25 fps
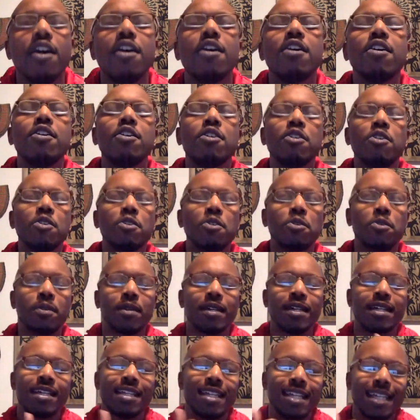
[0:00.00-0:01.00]
Oh,
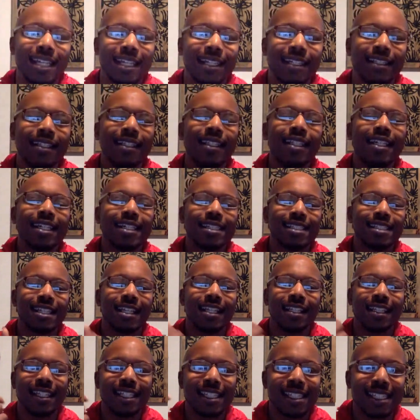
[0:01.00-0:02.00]
it clicks.
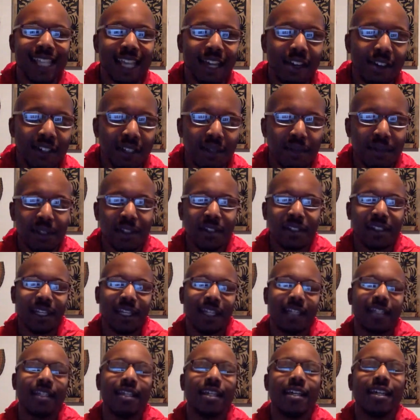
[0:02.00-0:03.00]
This is how I
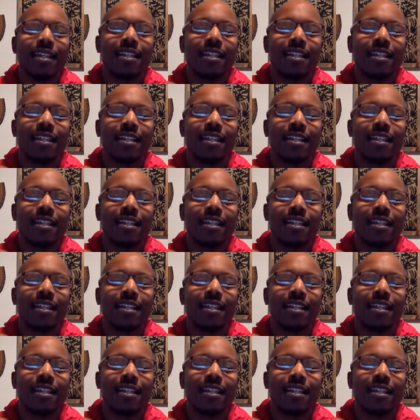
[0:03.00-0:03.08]
communicate.